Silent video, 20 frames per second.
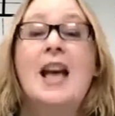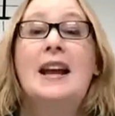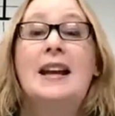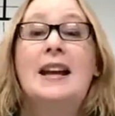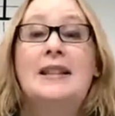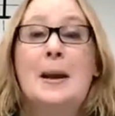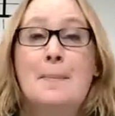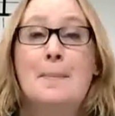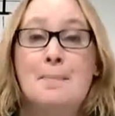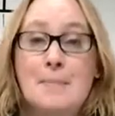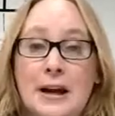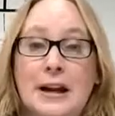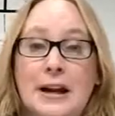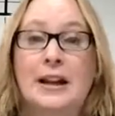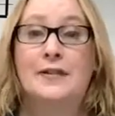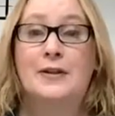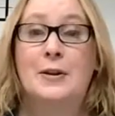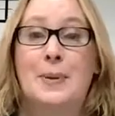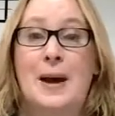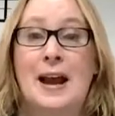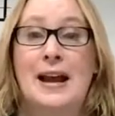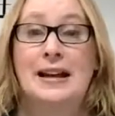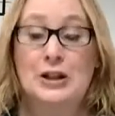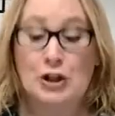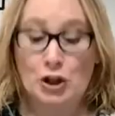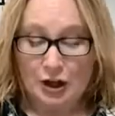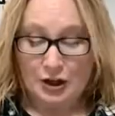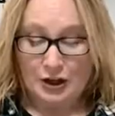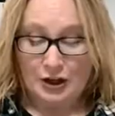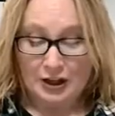in the middle of the
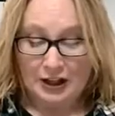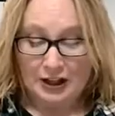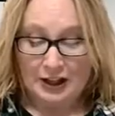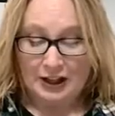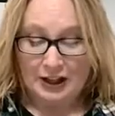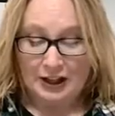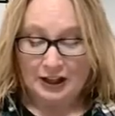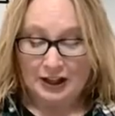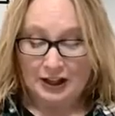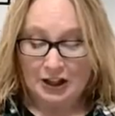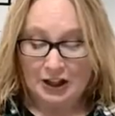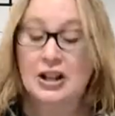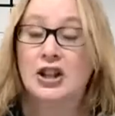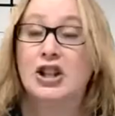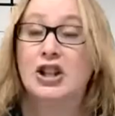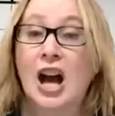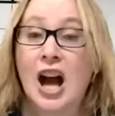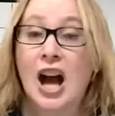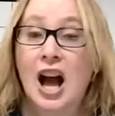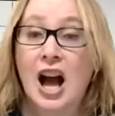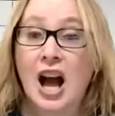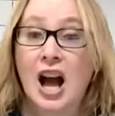page. Gotcha?